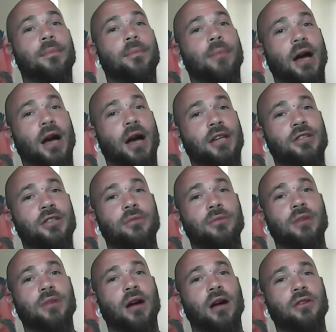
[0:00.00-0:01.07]
Mind you,
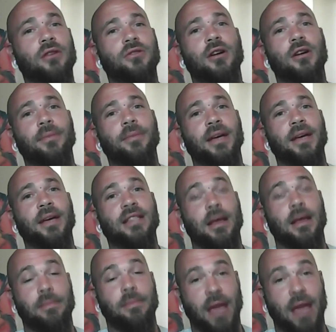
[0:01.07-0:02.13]
Donald Trump as
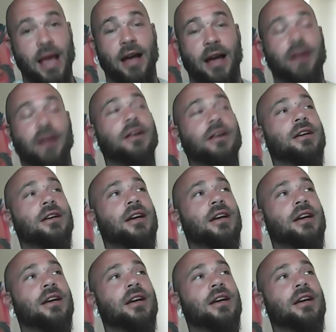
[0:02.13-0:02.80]
a man